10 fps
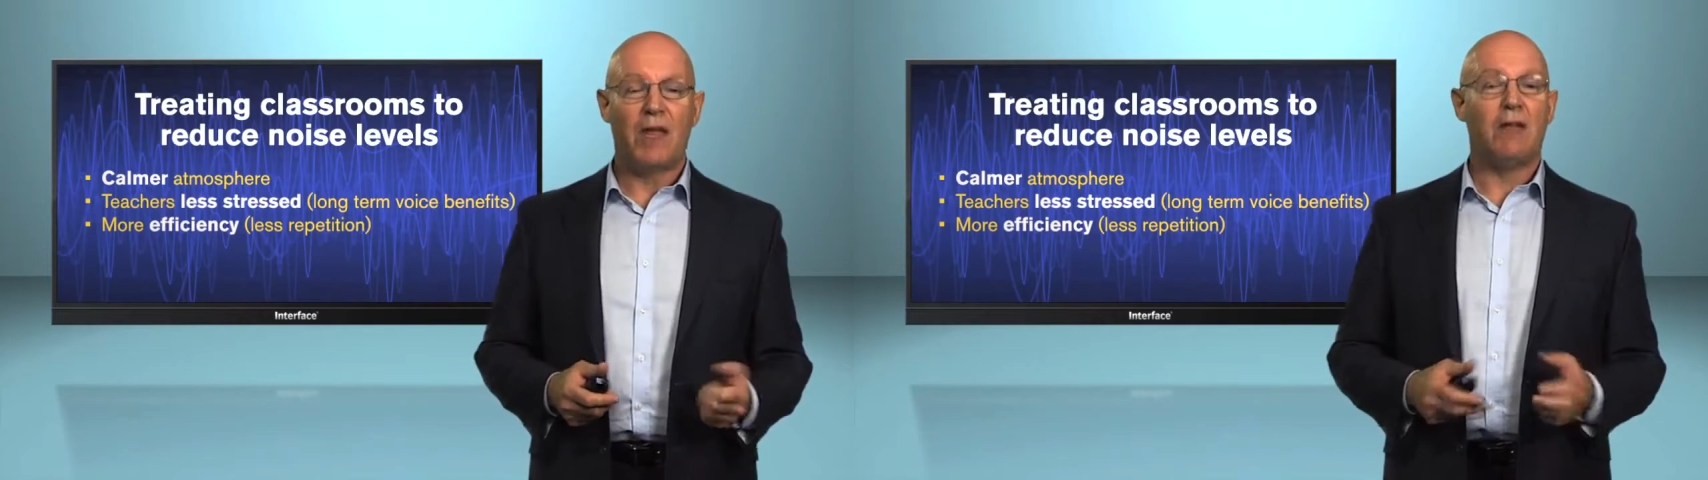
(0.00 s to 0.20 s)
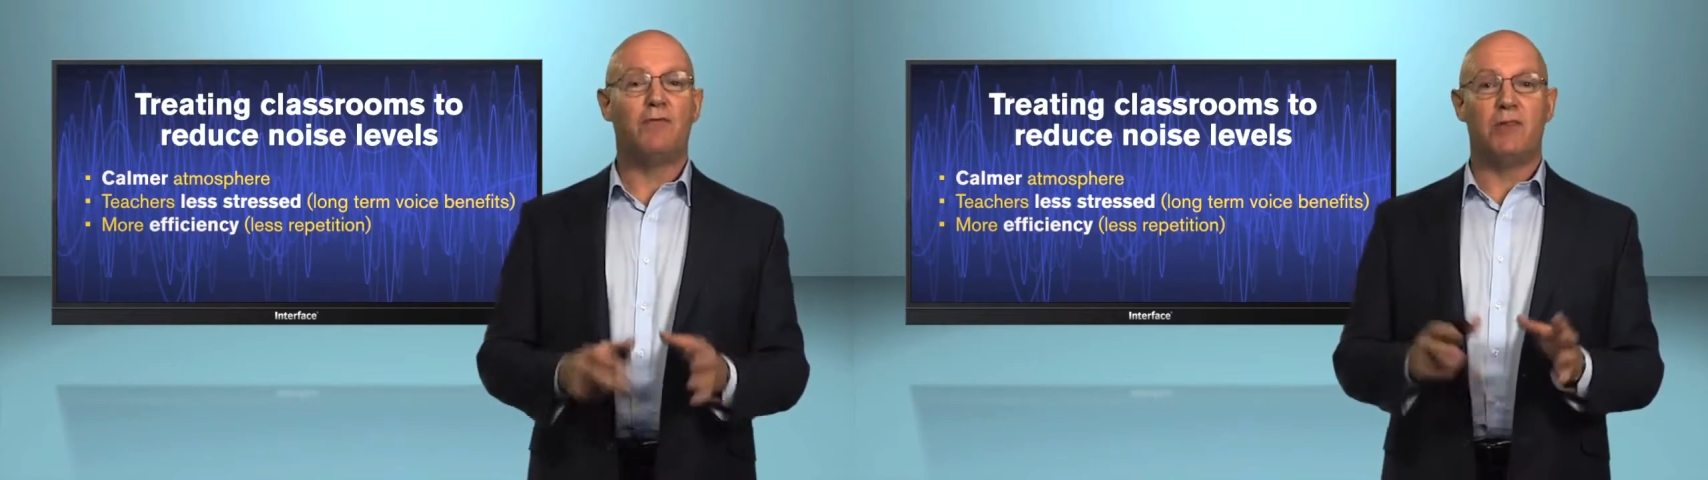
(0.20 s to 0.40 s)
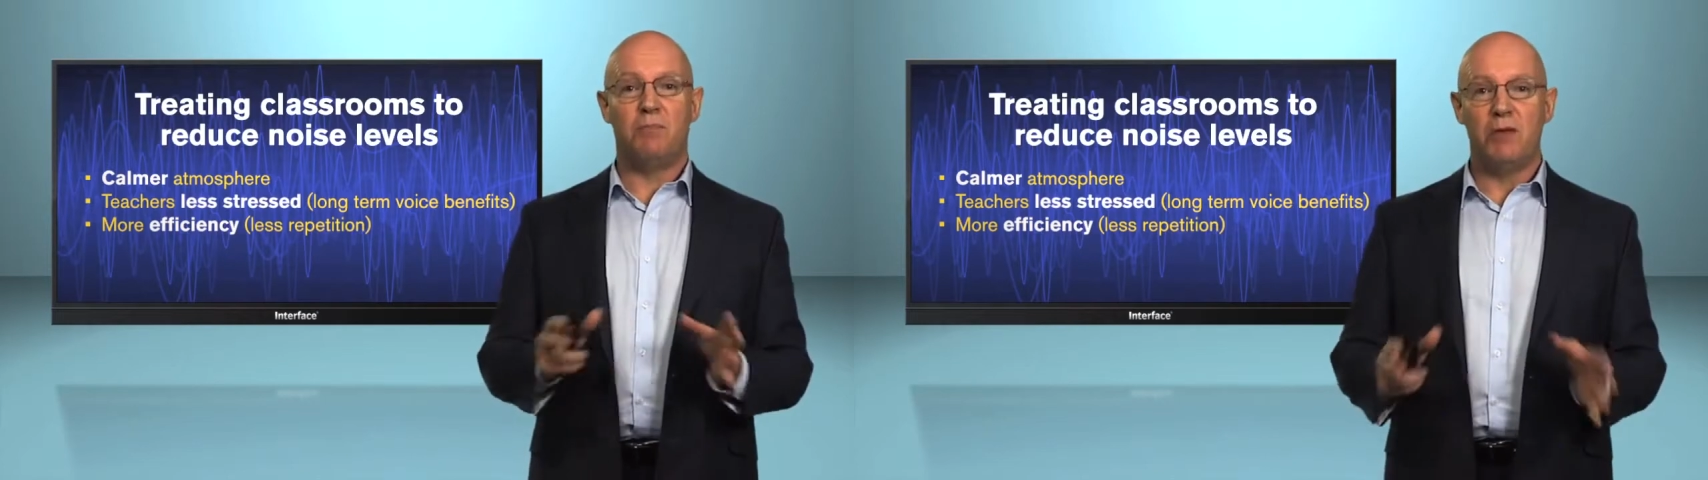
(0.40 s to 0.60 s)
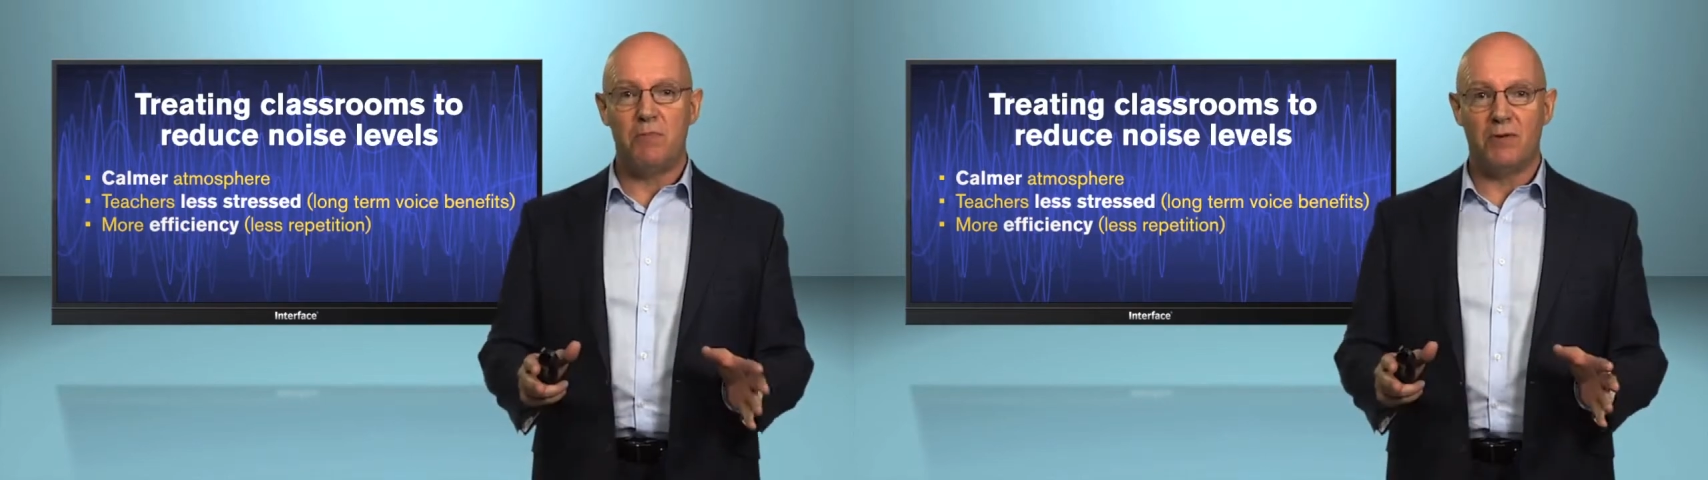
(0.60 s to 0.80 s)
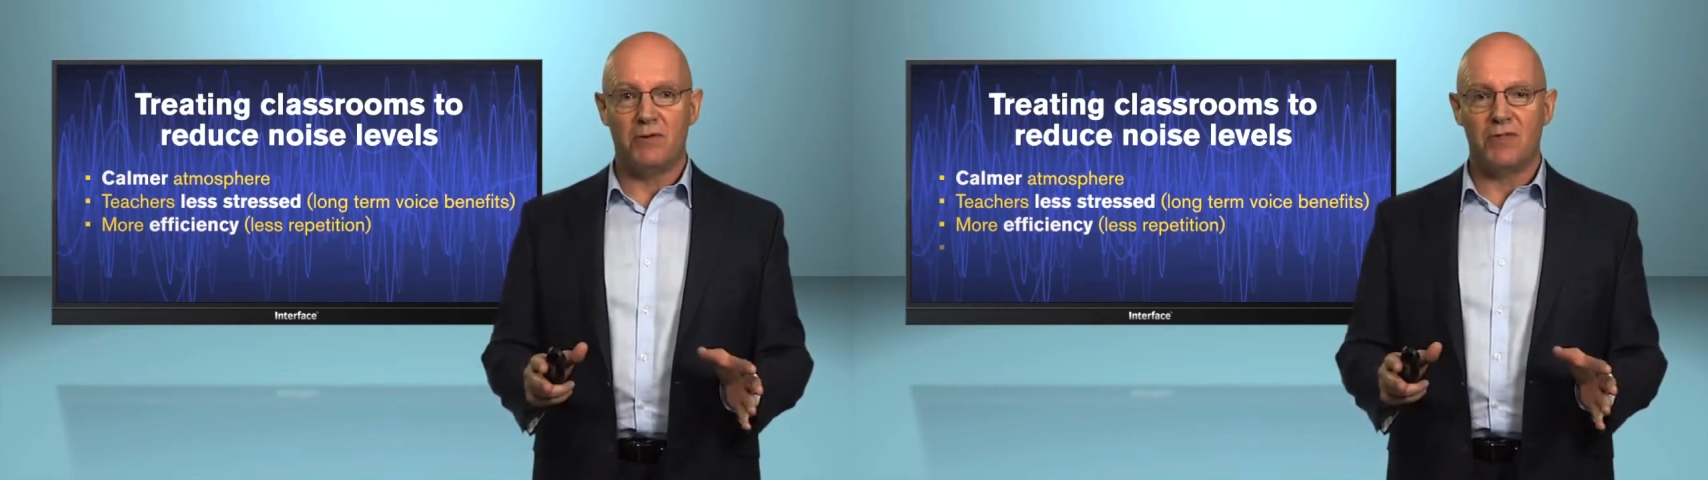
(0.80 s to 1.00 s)
And for the
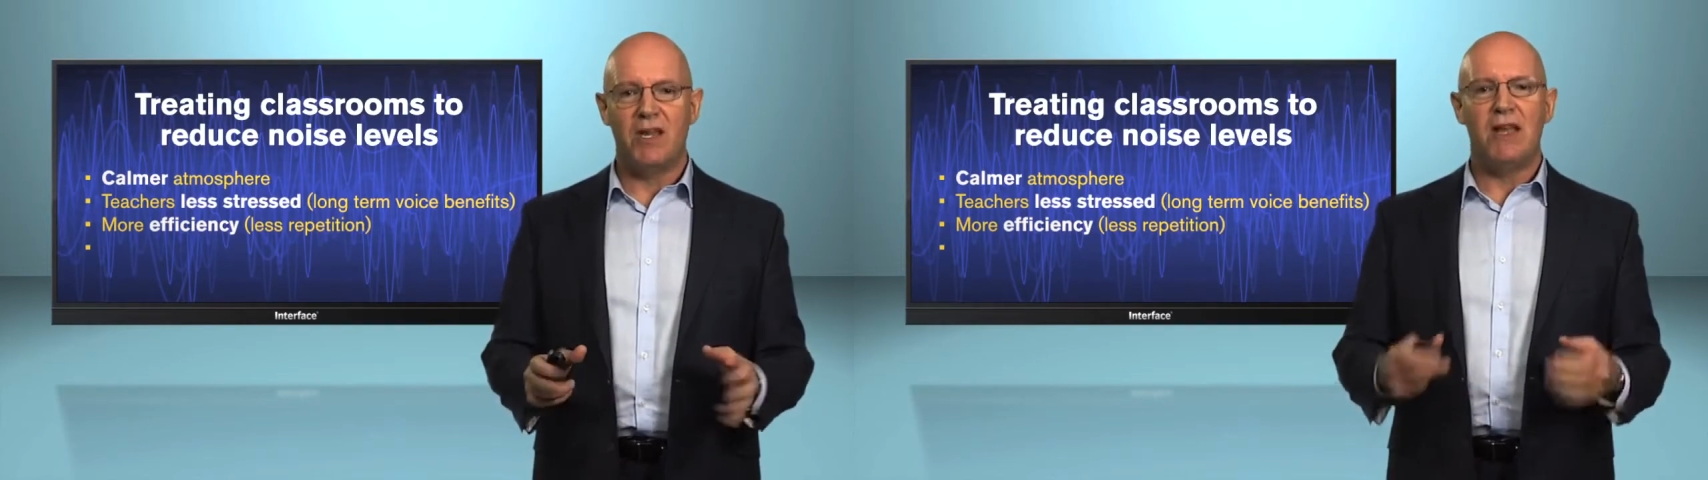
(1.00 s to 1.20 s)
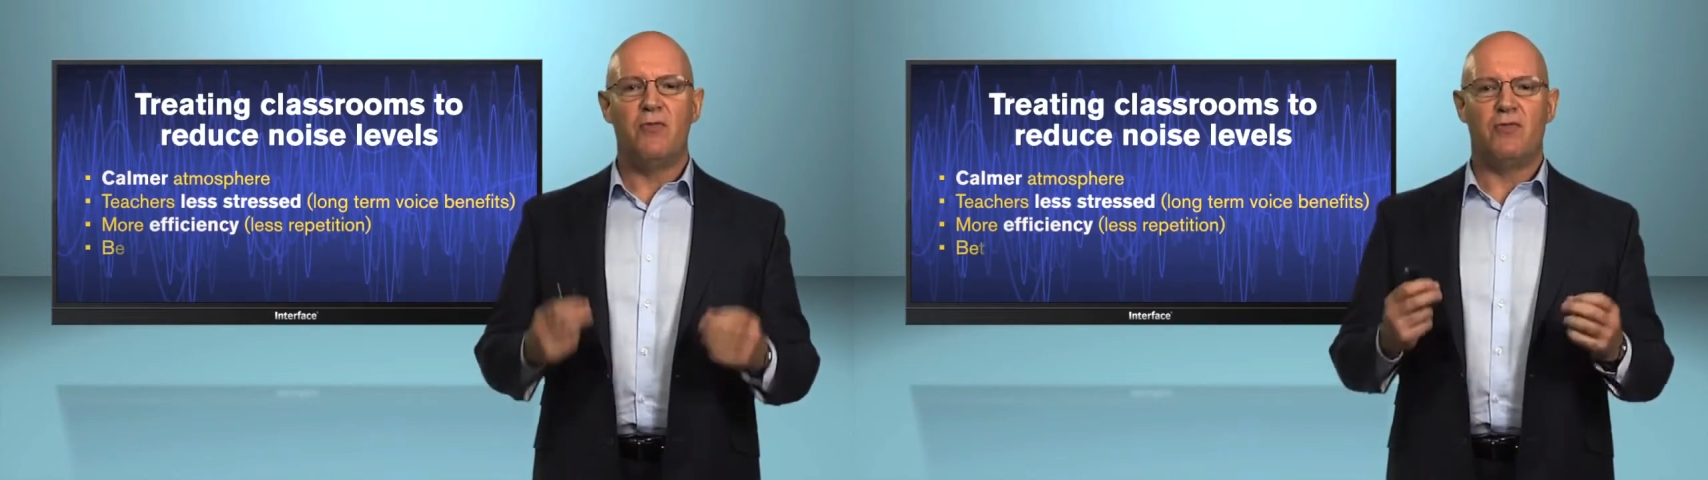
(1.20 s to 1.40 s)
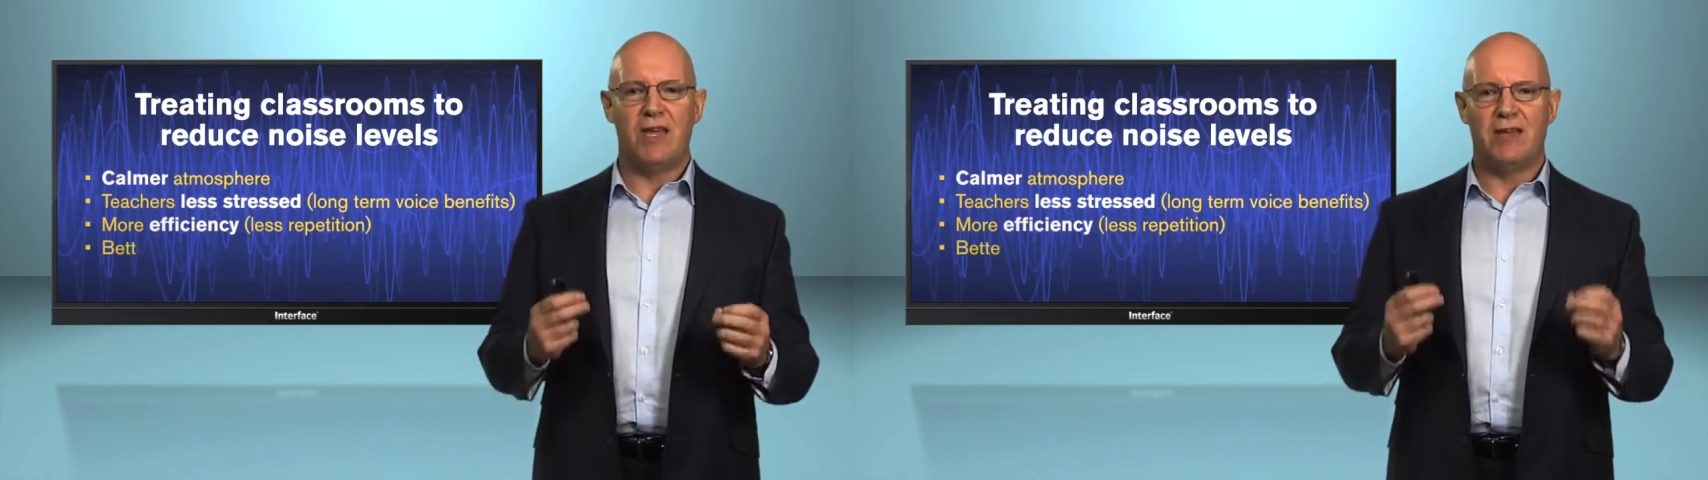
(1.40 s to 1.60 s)
pupils, they